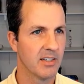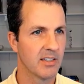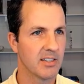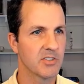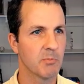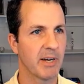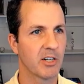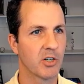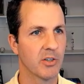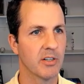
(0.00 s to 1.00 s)
these are my
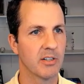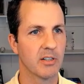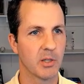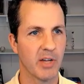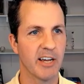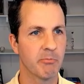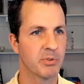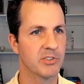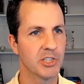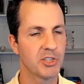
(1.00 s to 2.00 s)
current live
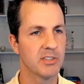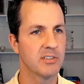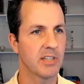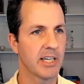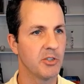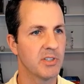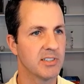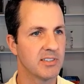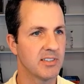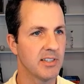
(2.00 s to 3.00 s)
positions, and you can
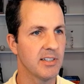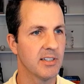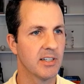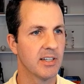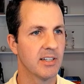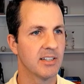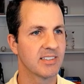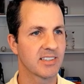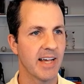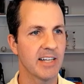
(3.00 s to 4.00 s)
see
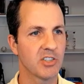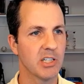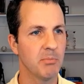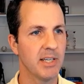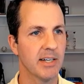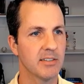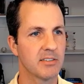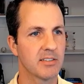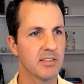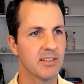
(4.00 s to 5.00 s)

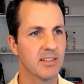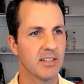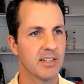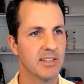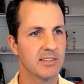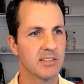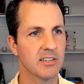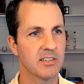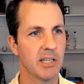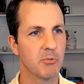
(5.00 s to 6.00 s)
/MES is in the
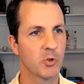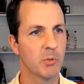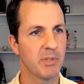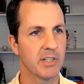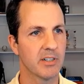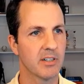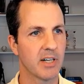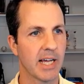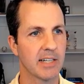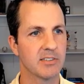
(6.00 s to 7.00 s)
same group here
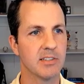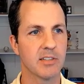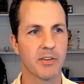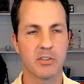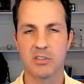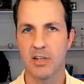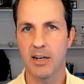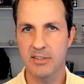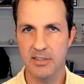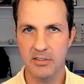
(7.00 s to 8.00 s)
as these other
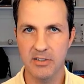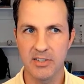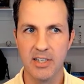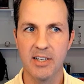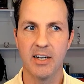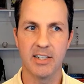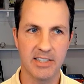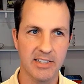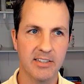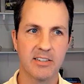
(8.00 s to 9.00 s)
stock tickers.
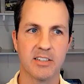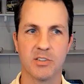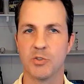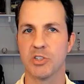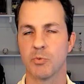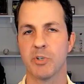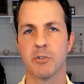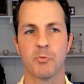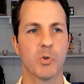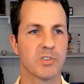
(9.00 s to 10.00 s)
Again, this is just
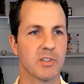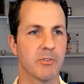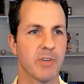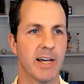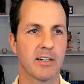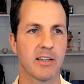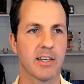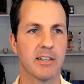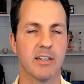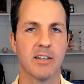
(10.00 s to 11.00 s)
reinforcing the fact that